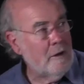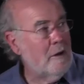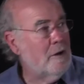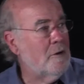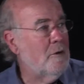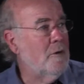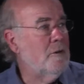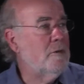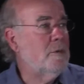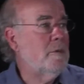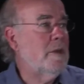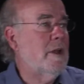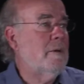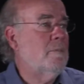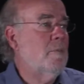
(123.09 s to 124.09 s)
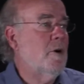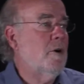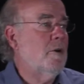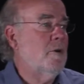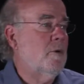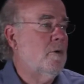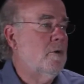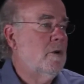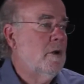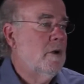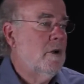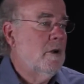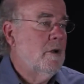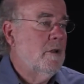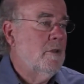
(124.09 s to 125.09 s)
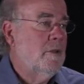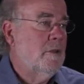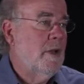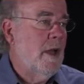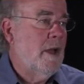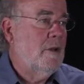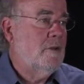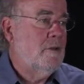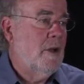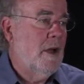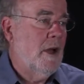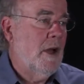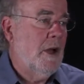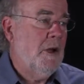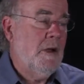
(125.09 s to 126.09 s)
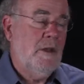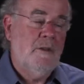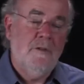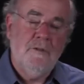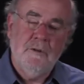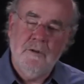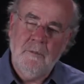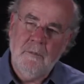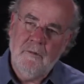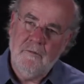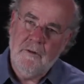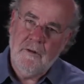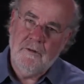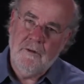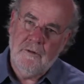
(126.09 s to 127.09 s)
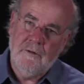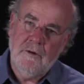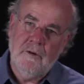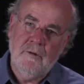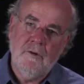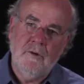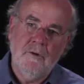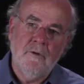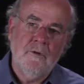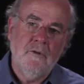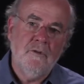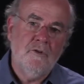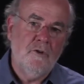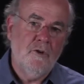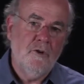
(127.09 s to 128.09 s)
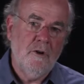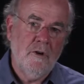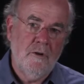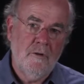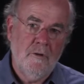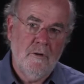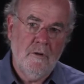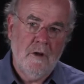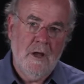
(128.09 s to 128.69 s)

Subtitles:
in accordance with that model, that, and this sort of befits the sort of Dolores Durkin